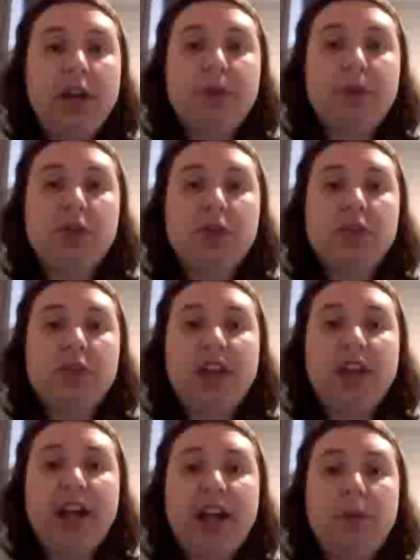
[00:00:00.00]
so sly
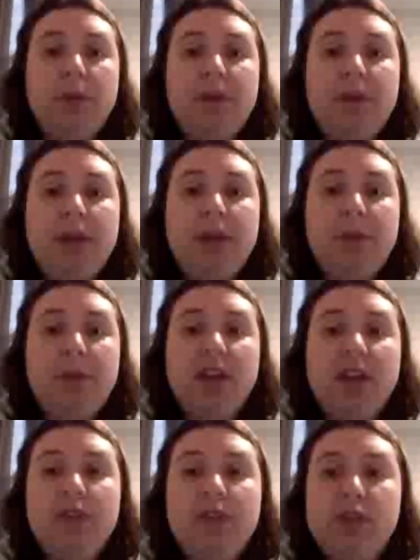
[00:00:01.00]
it would have been a bit
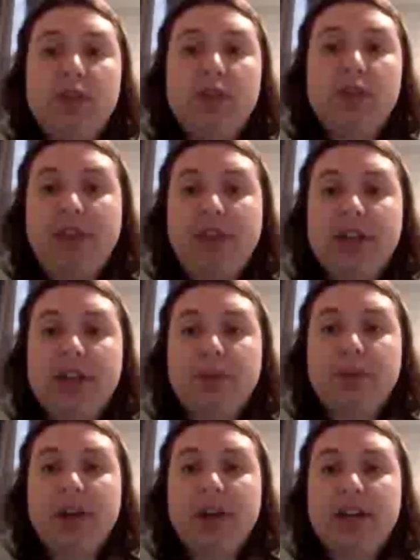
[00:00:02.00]
confusing for fans that
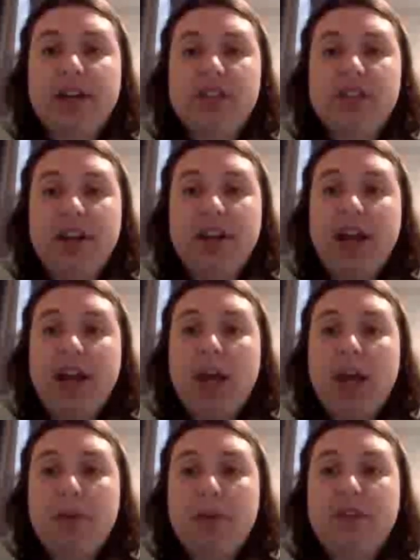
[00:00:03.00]
recognized it and
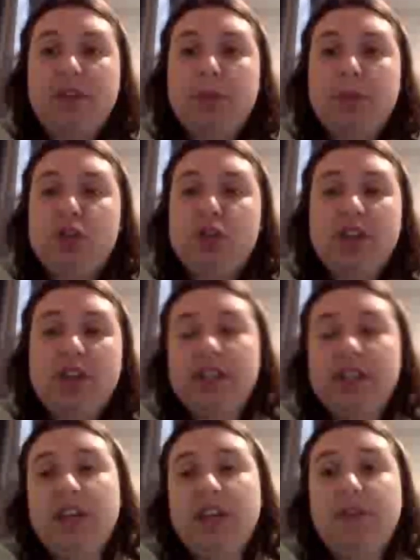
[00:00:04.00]
baffled the bejesus out of
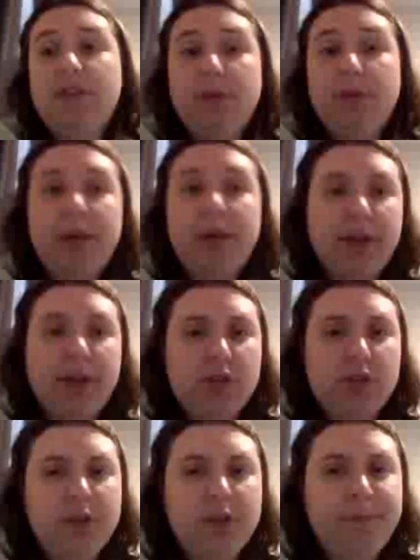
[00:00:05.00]
everyone else."
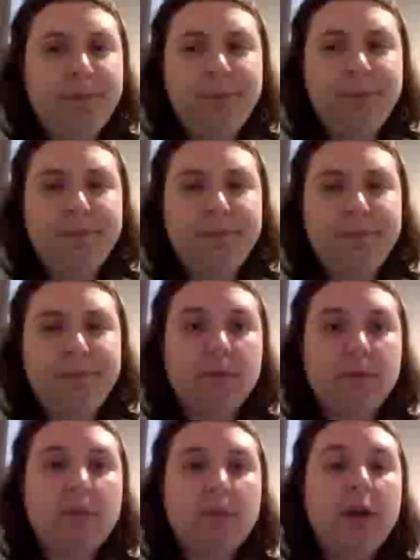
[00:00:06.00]
Now
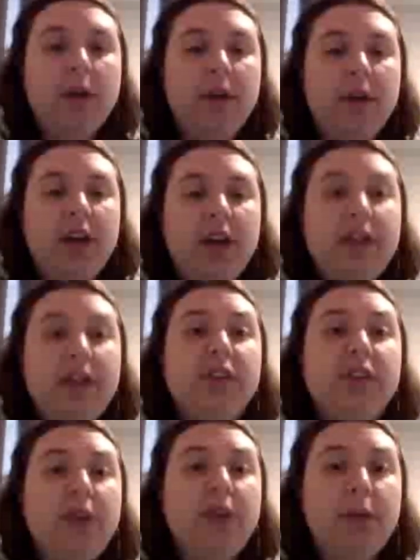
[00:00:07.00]
let's take a look
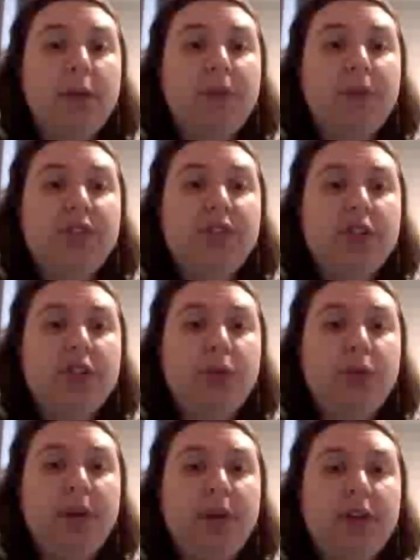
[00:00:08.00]
at references to
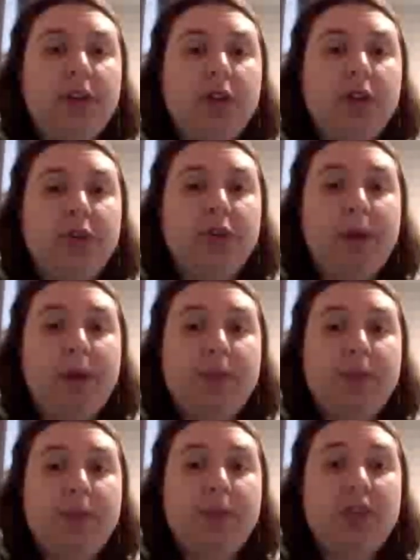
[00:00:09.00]
earlier Doctor Who
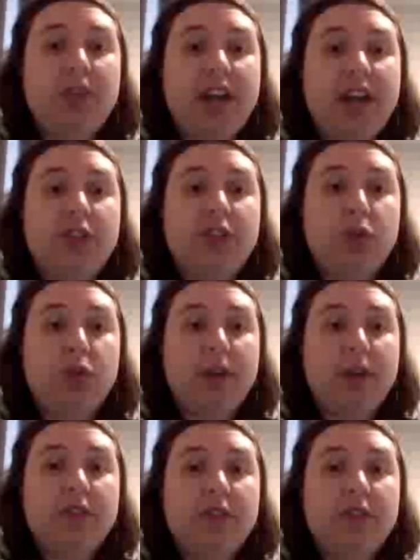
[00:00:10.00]
episodes and stories.